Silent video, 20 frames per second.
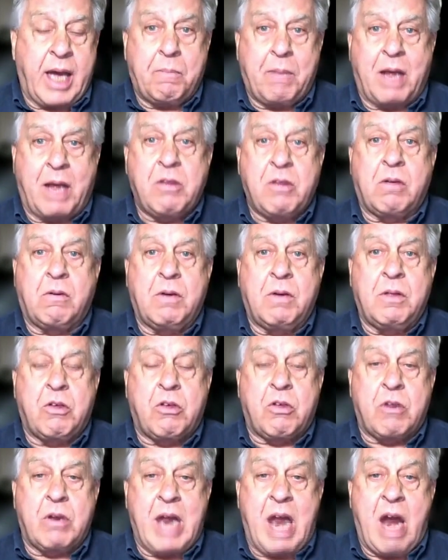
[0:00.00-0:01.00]
Basically, the
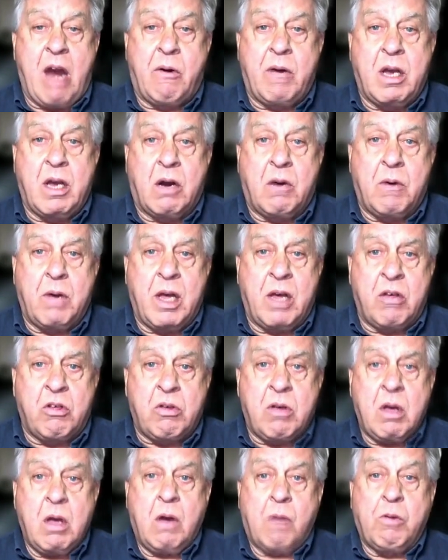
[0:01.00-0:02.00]
scenario
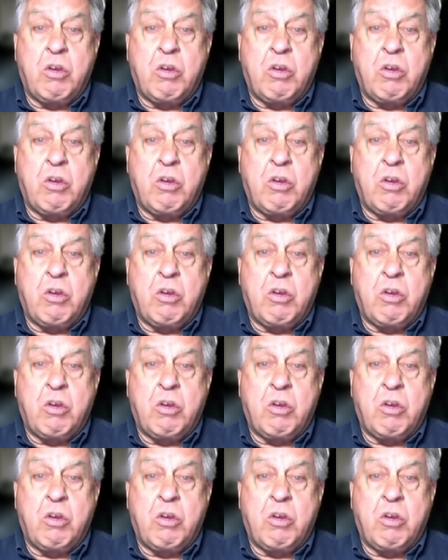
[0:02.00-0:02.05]
is